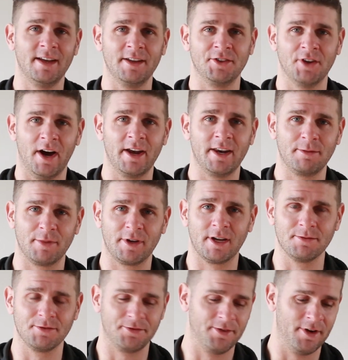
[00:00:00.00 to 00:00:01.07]
dieting
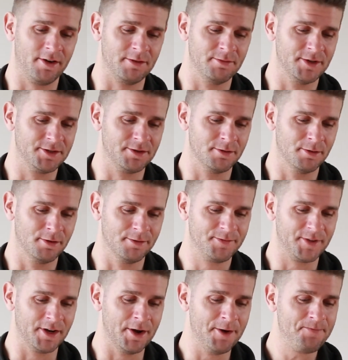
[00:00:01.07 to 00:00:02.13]
becomes very miserable,
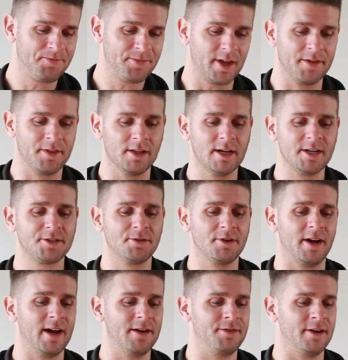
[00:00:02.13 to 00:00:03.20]
And the last one
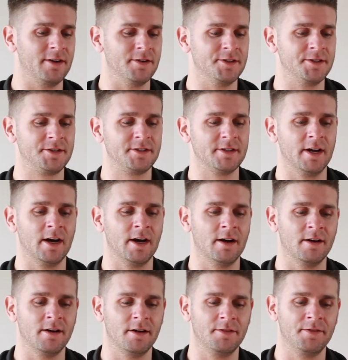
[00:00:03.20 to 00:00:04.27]
I have here is
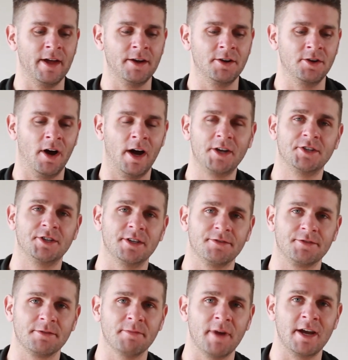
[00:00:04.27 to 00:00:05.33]
that night
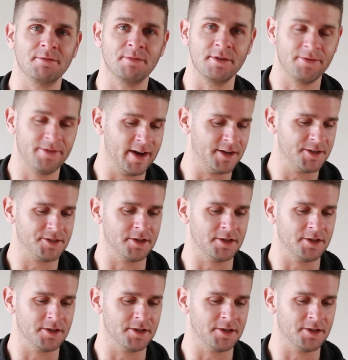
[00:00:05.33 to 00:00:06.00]
shift made me fat.